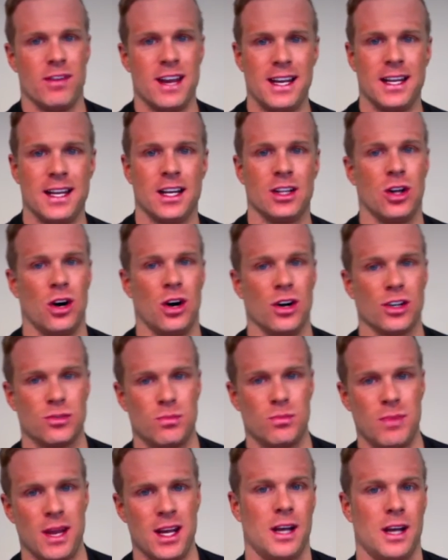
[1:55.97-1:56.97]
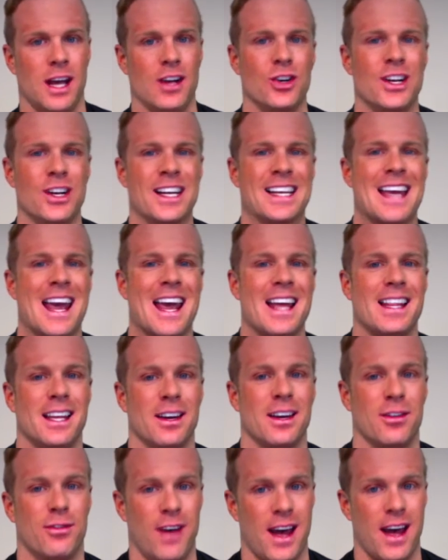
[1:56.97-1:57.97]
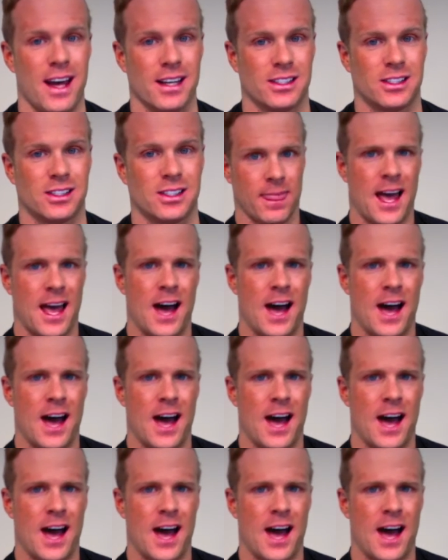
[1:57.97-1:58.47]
eating a large meal, it'll negate the effects.